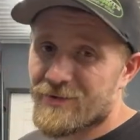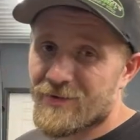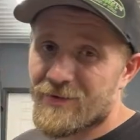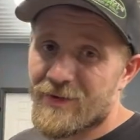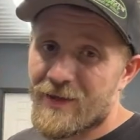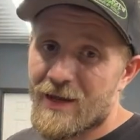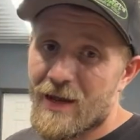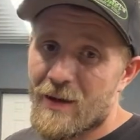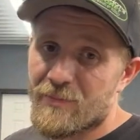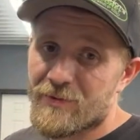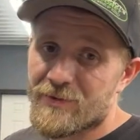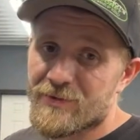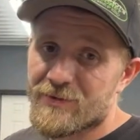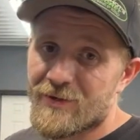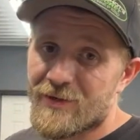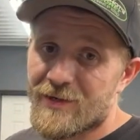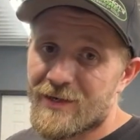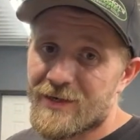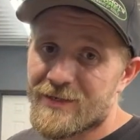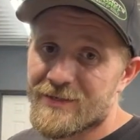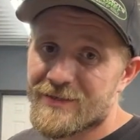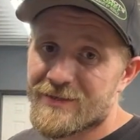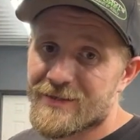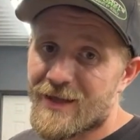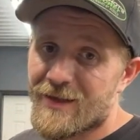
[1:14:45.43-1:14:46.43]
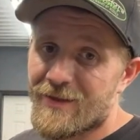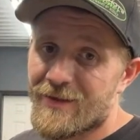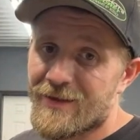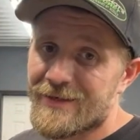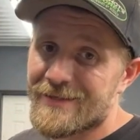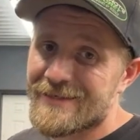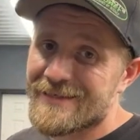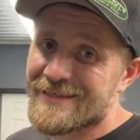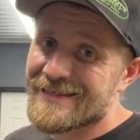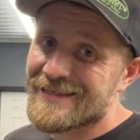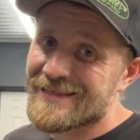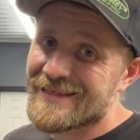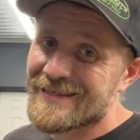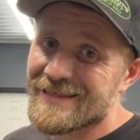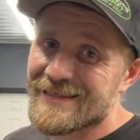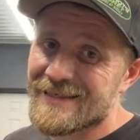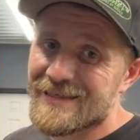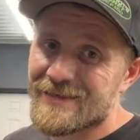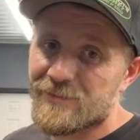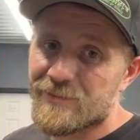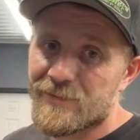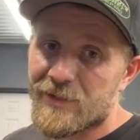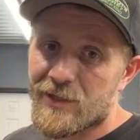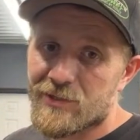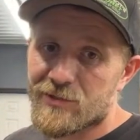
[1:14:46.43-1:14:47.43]
on the opportunity to sell it?
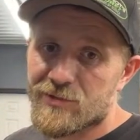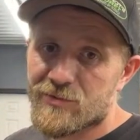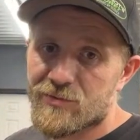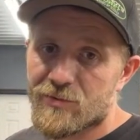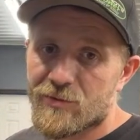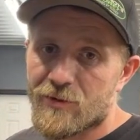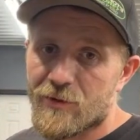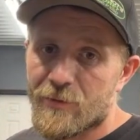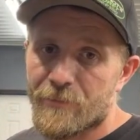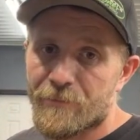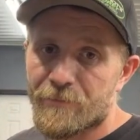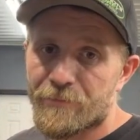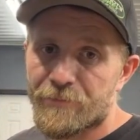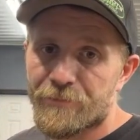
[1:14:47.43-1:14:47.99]
I'm not sure.